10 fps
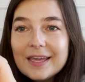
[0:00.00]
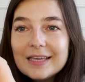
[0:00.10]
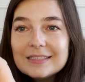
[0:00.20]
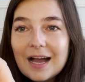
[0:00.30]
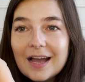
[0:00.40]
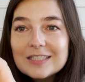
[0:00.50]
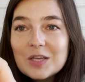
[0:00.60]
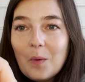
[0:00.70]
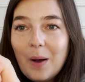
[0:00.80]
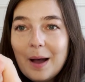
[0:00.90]
Its eyes
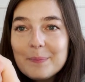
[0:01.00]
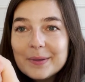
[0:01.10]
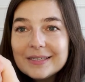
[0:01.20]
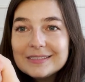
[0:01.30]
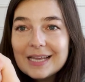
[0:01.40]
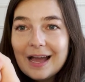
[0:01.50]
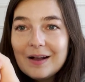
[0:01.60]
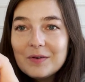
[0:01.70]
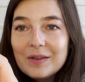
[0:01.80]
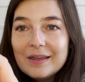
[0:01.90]
go up and
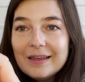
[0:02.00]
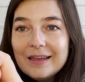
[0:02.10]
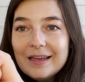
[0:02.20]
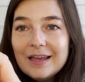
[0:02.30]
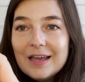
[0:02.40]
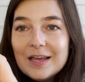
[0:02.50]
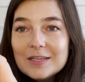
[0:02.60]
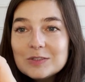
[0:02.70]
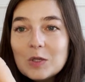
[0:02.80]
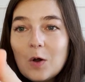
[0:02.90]
down.
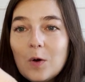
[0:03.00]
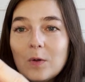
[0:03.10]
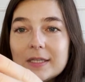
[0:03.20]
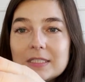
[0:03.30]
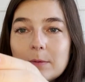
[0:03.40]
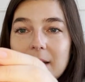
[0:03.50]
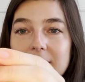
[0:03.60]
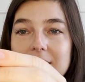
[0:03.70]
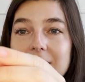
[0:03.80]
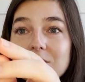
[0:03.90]
So let's see about
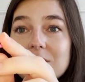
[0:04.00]
its ears.